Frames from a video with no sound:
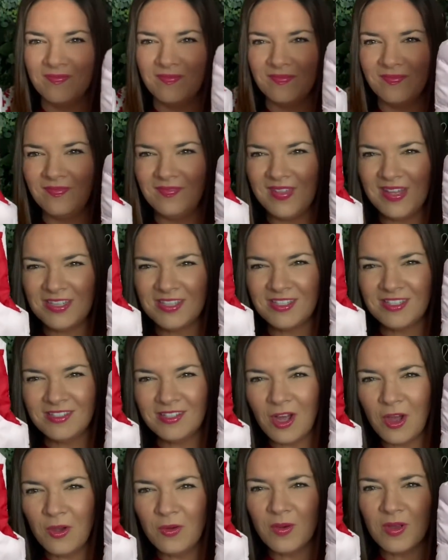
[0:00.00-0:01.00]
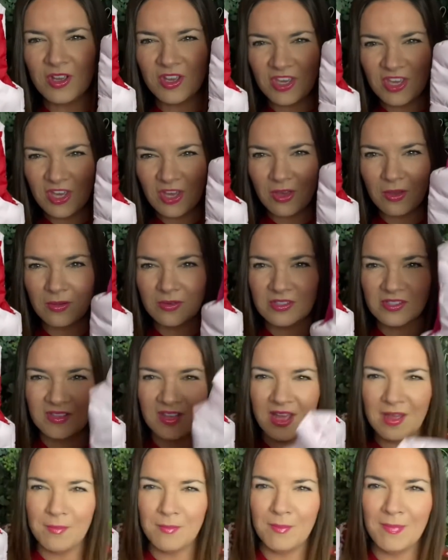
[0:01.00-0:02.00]
they're so cute.
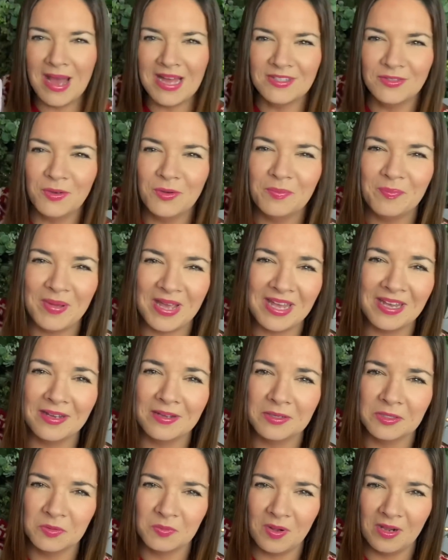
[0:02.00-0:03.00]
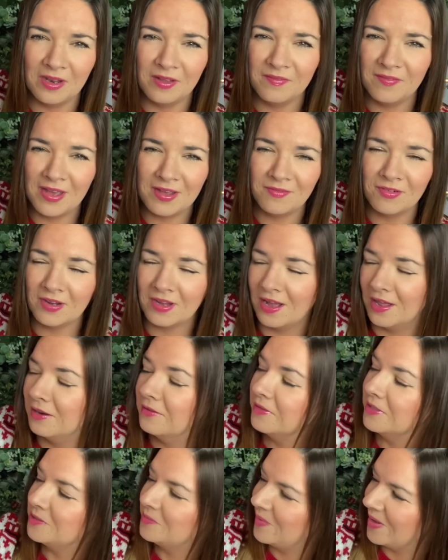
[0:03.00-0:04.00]
They're mad on pink as well. Their favourite colour
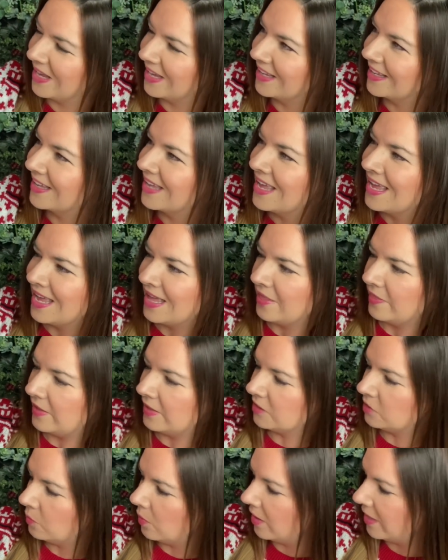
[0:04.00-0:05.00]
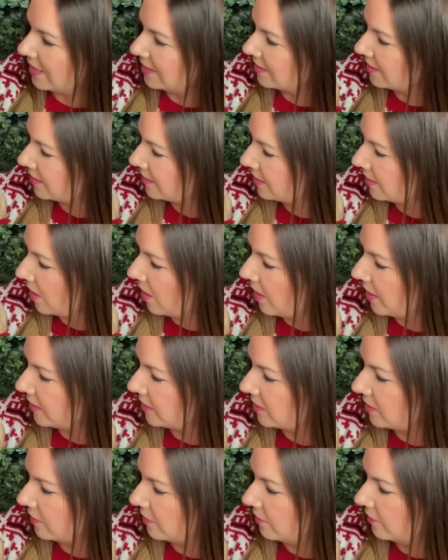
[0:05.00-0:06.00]
is pink. This one is a
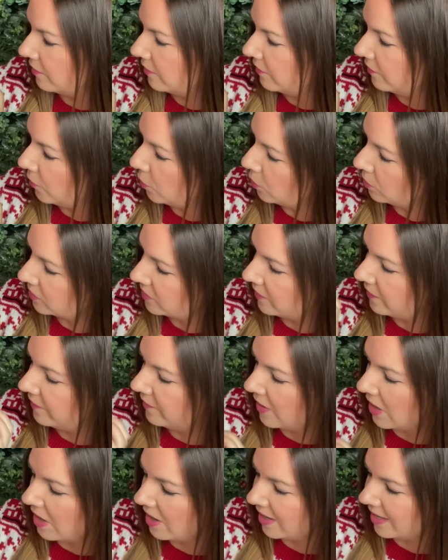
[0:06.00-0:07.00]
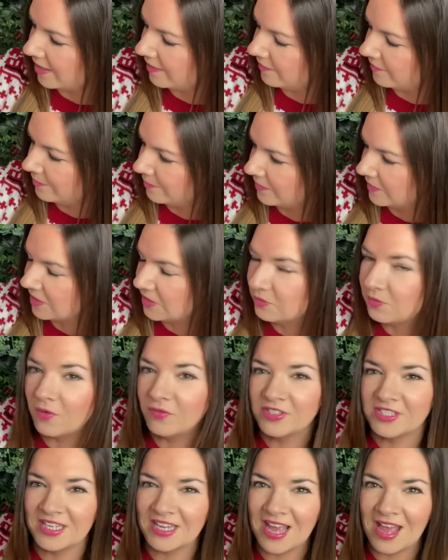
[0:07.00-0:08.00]
size 4 to 5. So
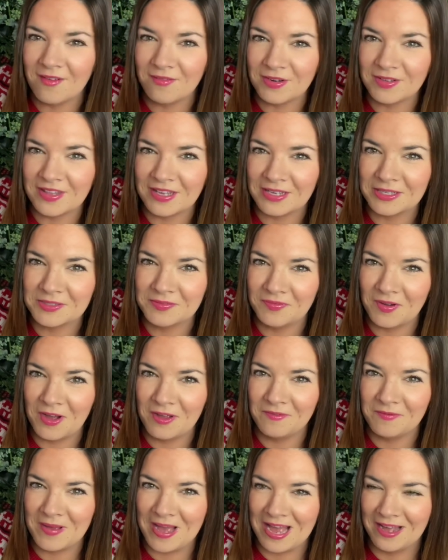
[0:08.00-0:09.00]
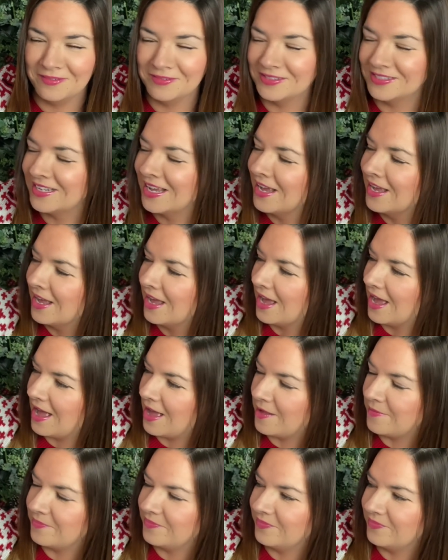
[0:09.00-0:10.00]
obviously everything is £5.
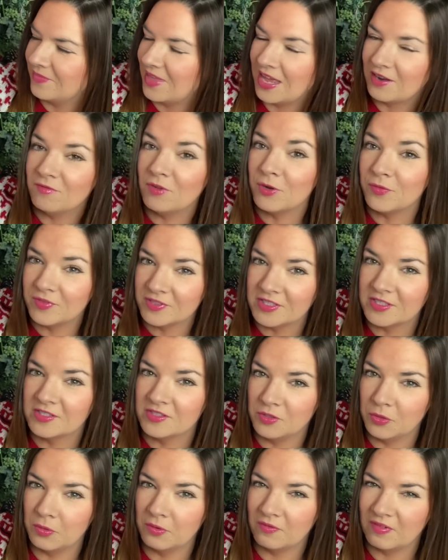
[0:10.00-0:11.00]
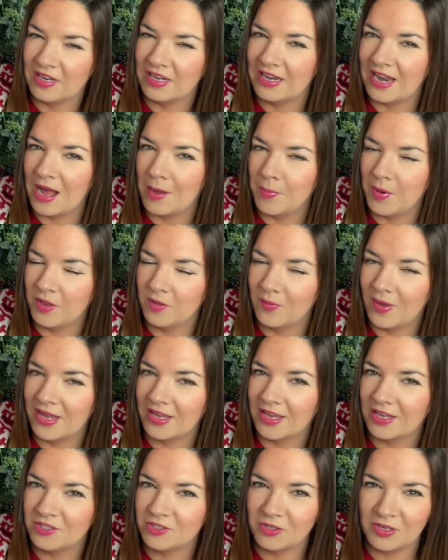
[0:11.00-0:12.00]
And Rufus is snoring really loud, by the way, in
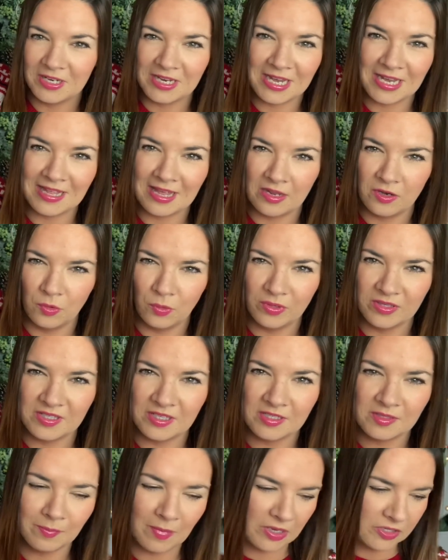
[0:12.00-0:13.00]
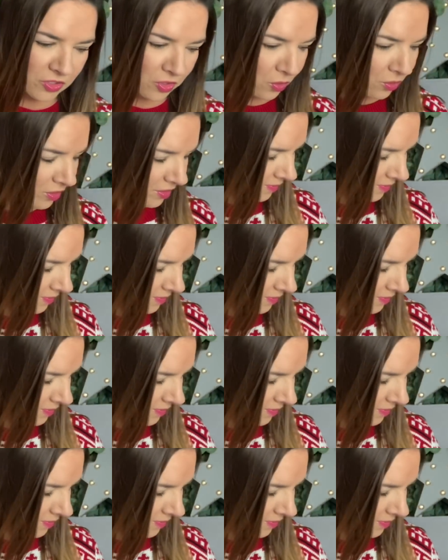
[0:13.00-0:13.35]
case you can hear that noise. It's my dog.